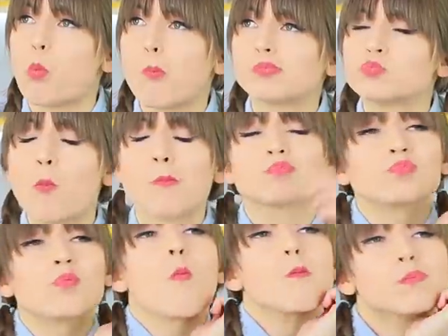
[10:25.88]
bunny found
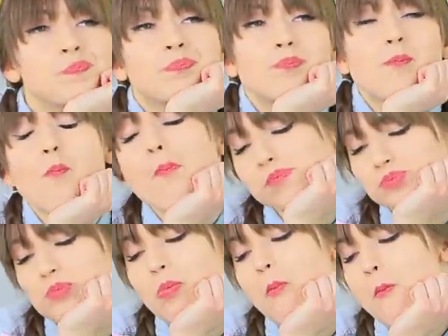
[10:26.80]
a perfect place to
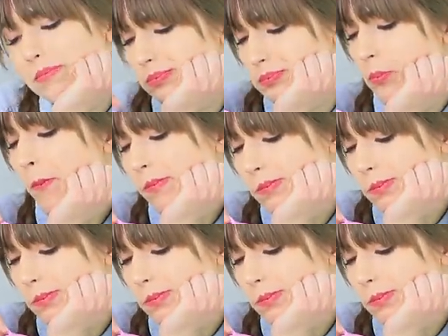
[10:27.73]
hide the Easter